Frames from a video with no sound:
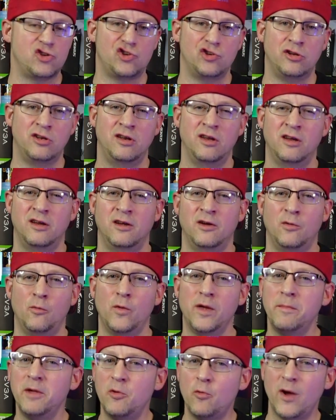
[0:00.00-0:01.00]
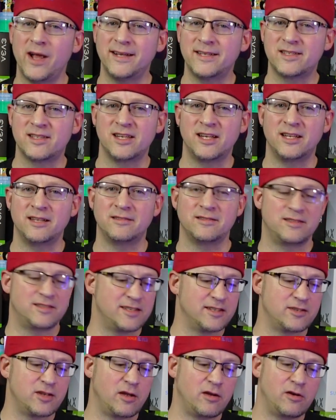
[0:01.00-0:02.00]
Should we be wasting
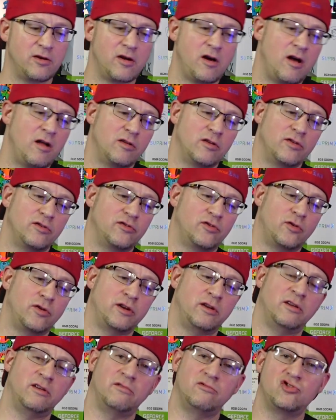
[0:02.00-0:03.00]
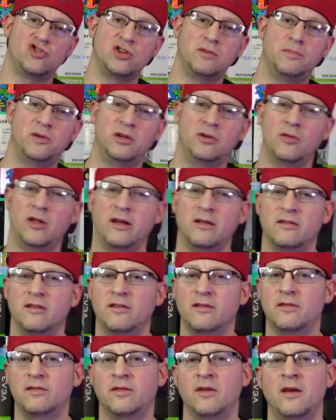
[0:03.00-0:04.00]
$600 on a GPU like
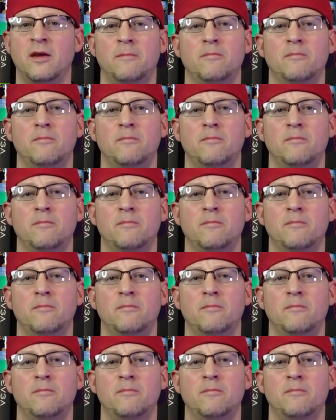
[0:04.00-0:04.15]
this?